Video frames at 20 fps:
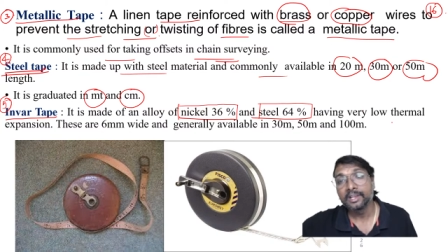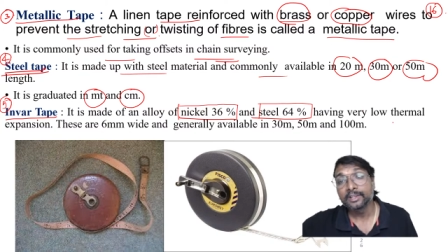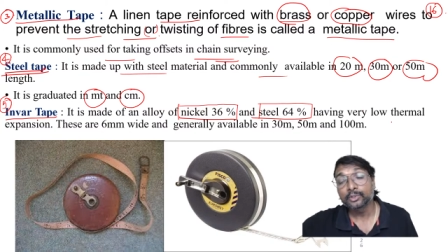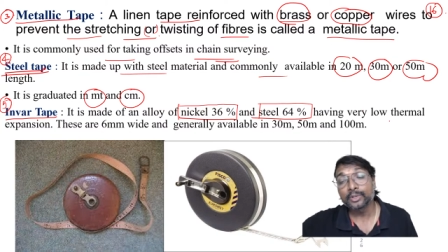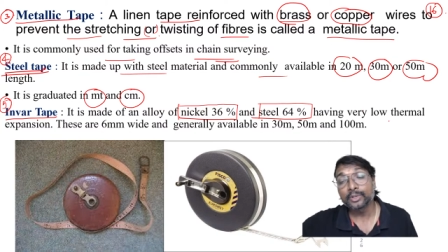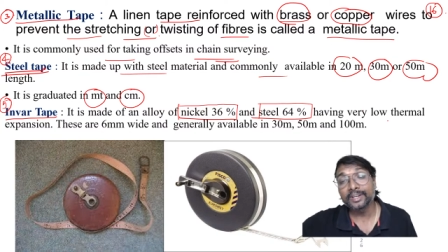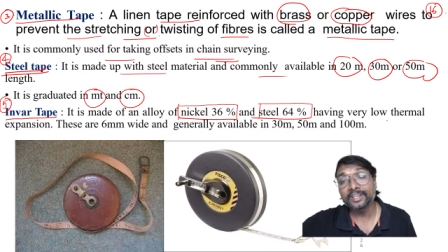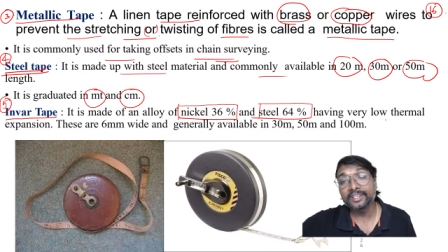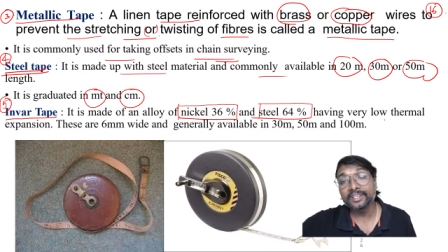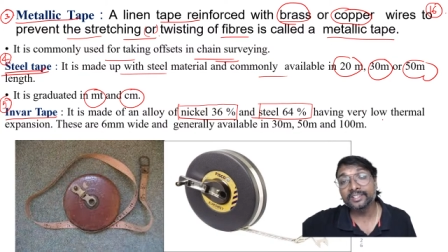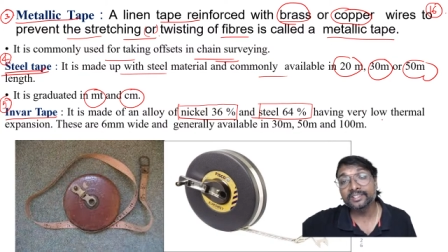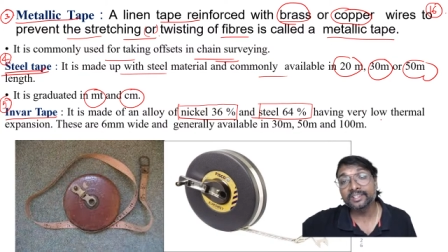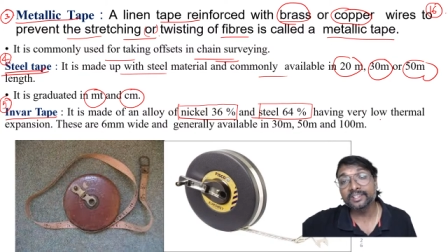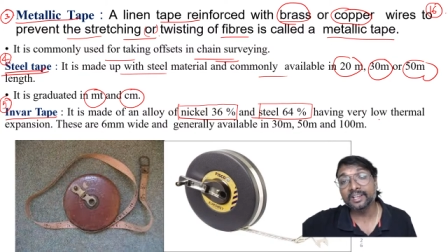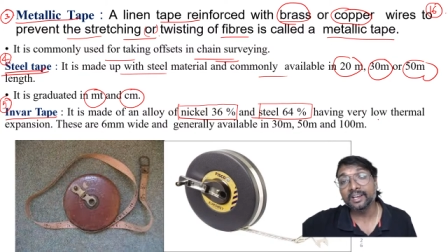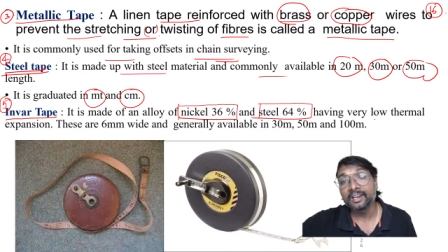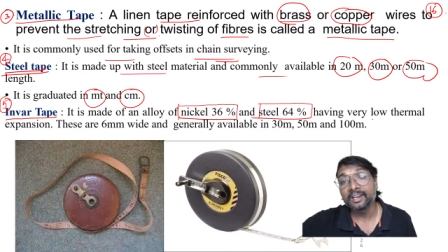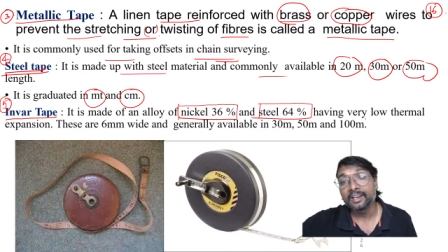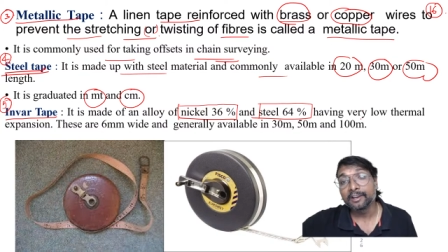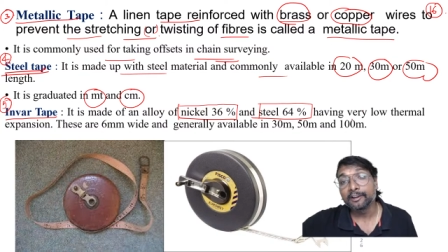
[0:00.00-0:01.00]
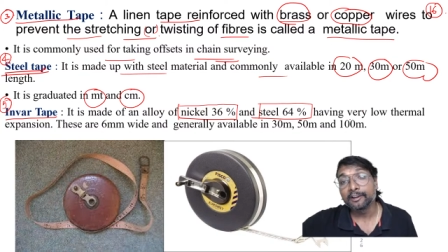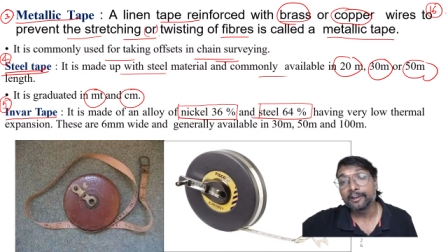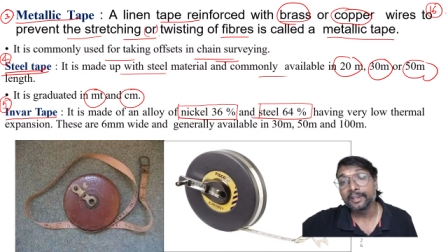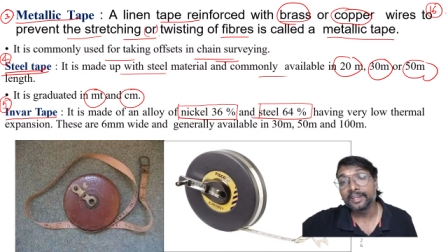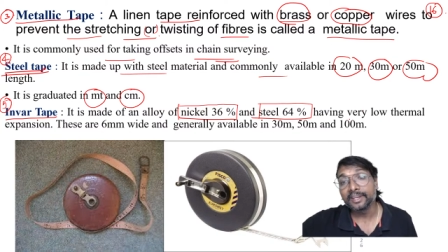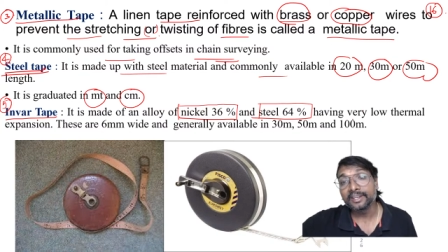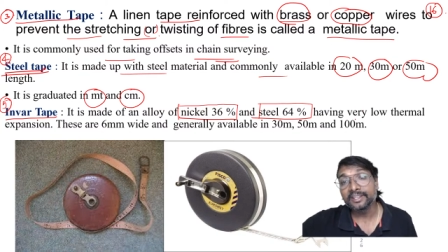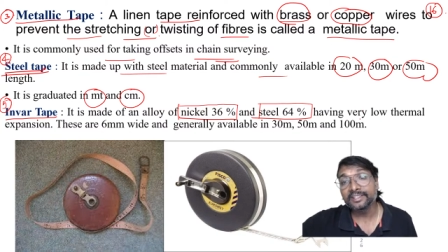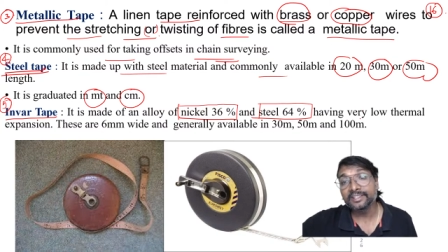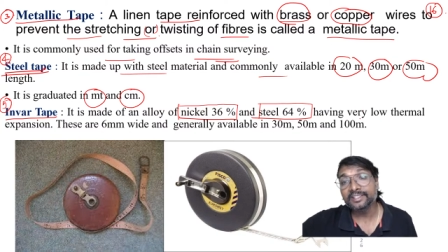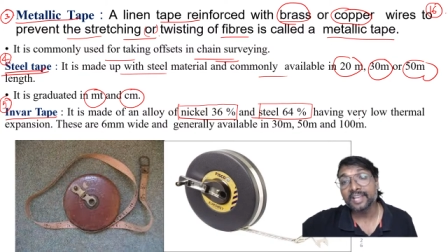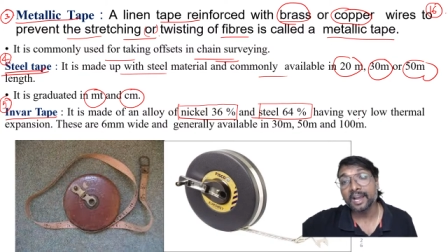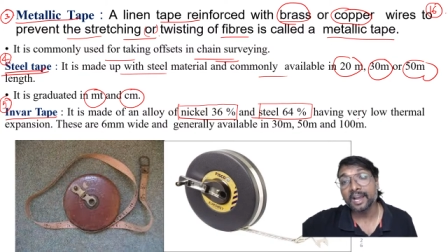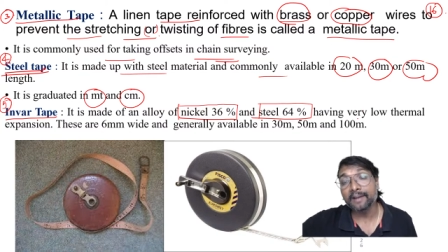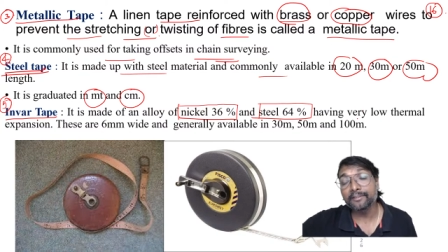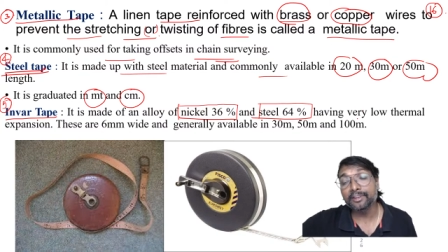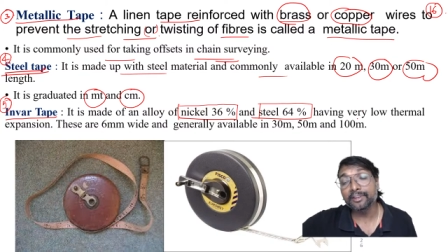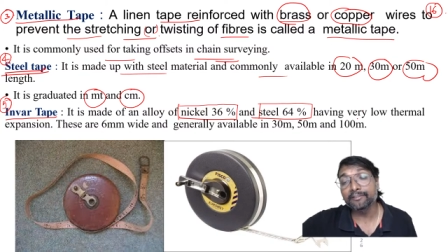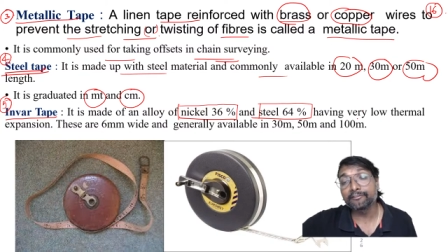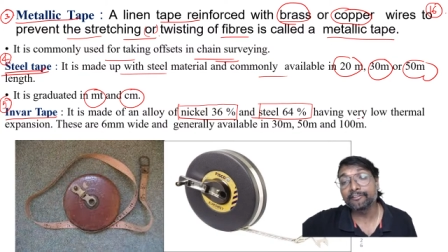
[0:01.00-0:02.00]
So it is
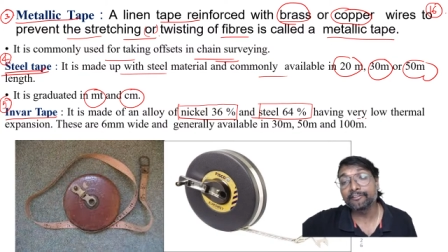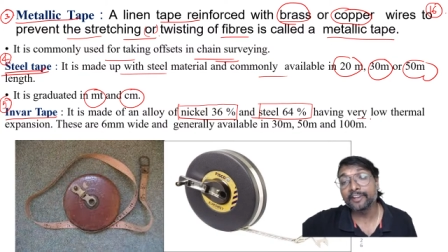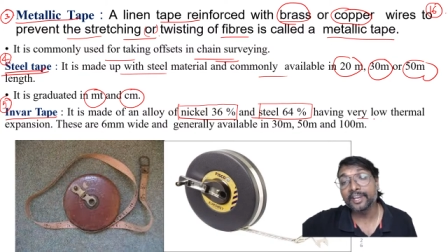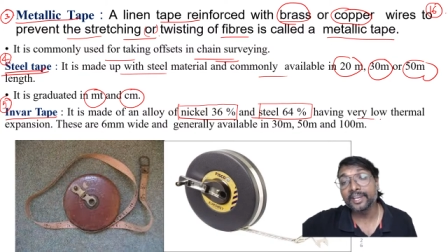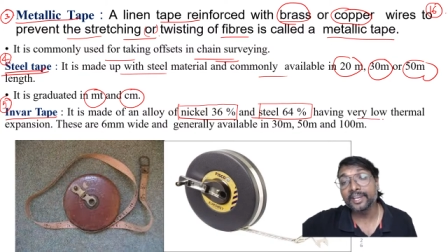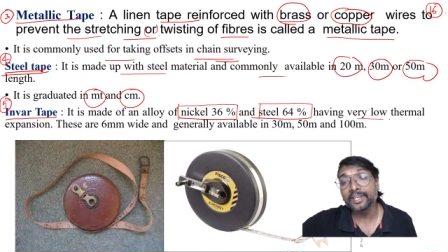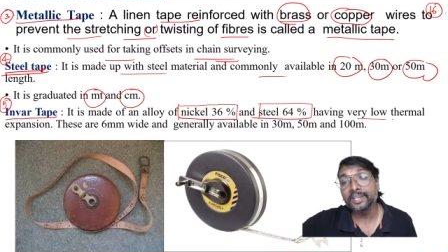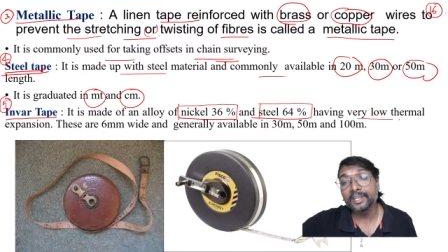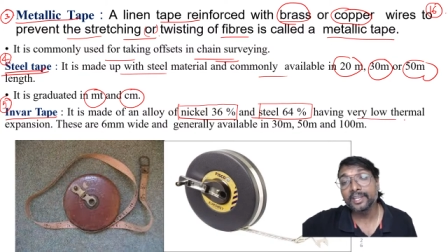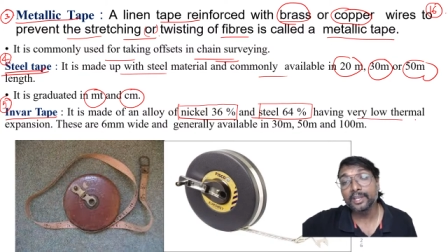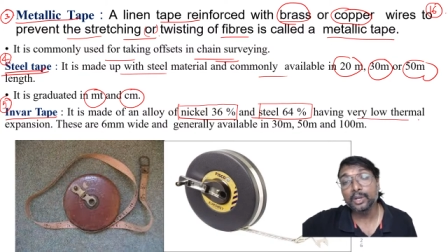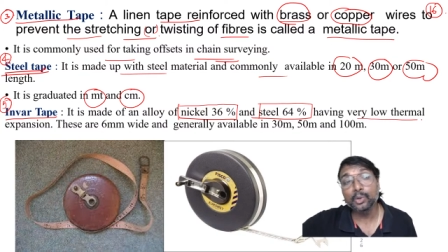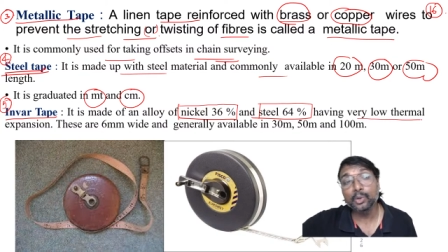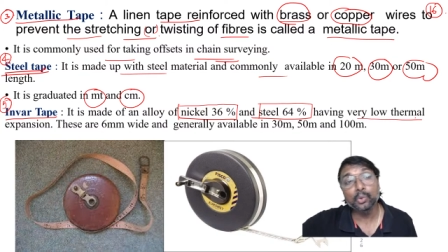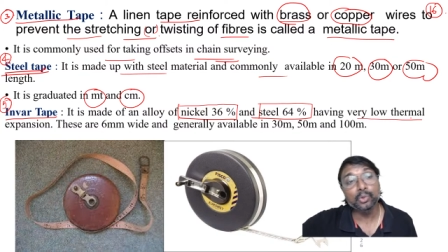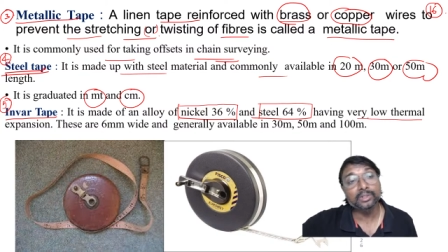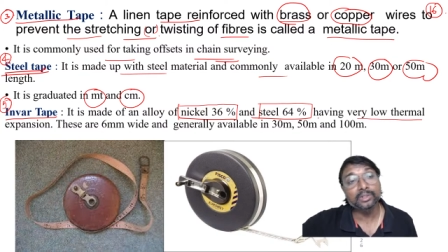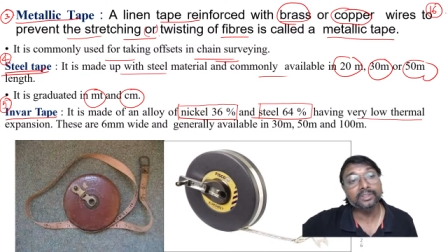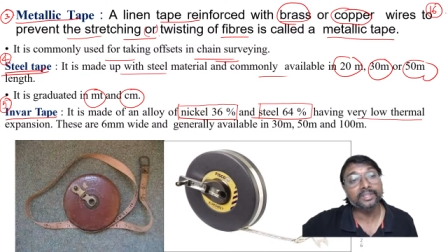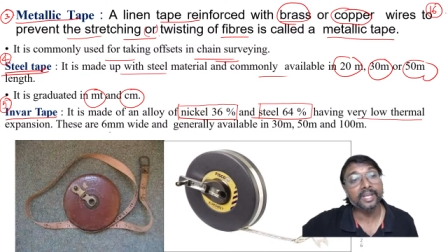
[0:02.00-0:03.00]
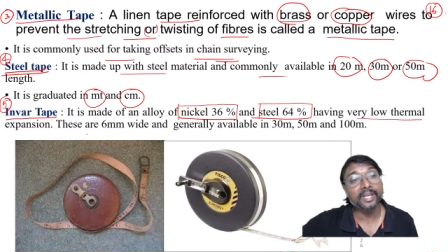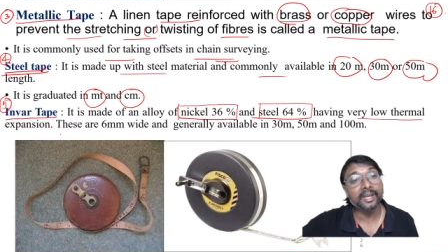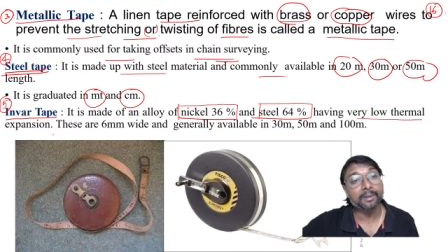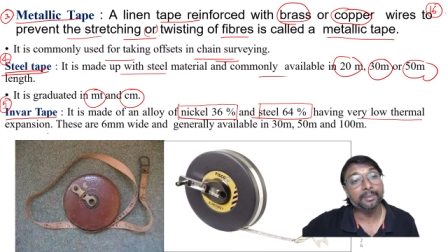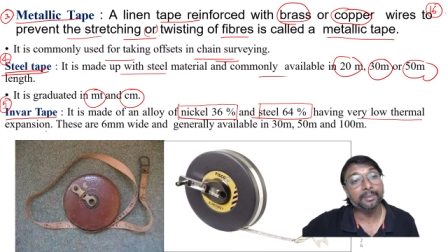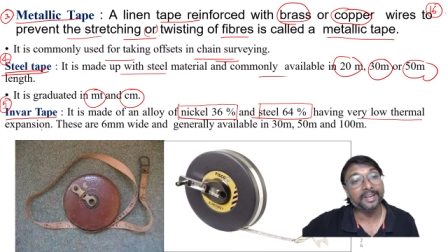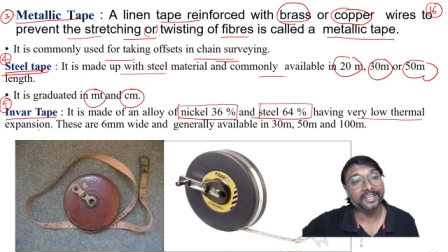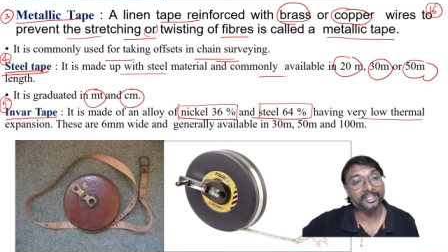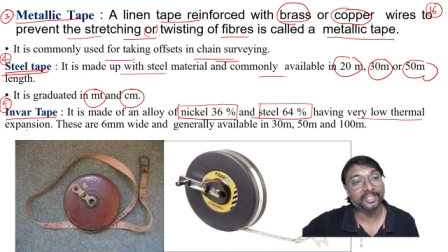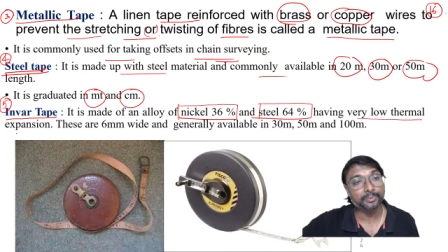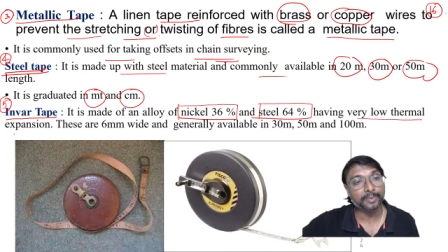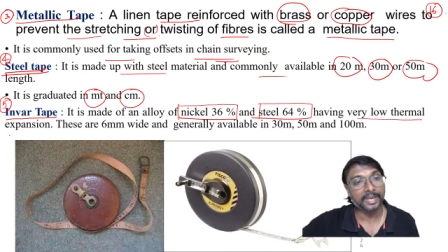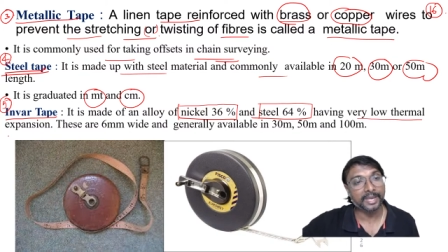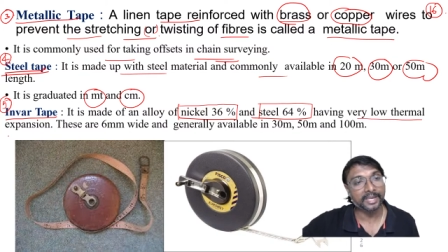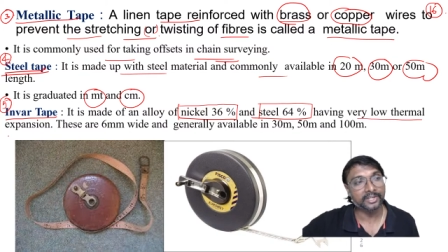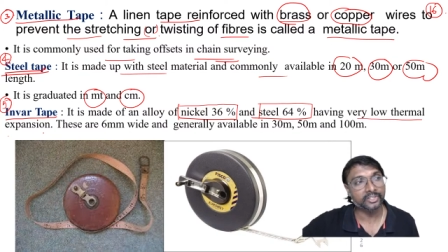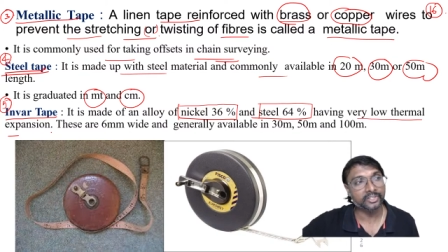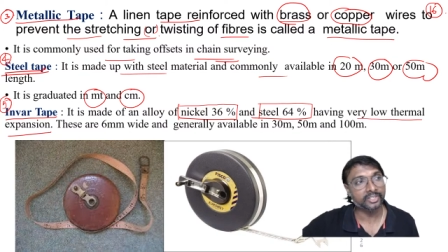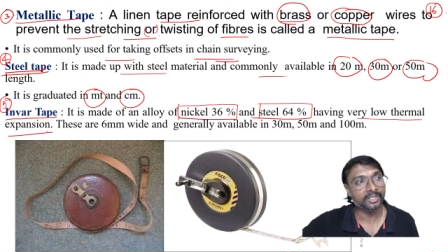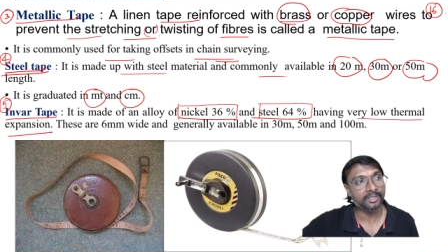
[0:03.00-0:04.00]
having very low thermal
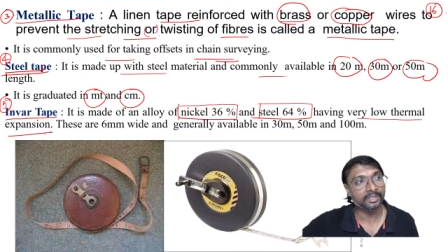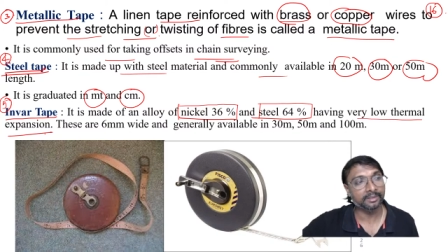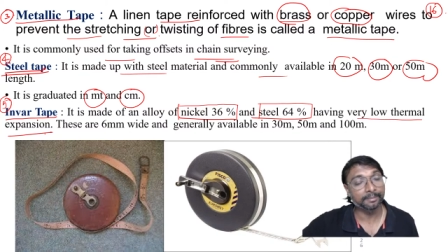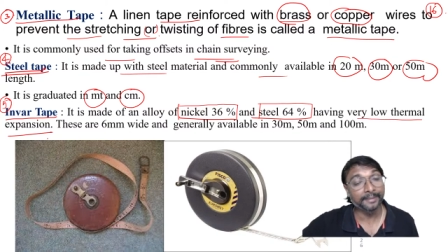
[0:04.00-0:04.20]
expansion.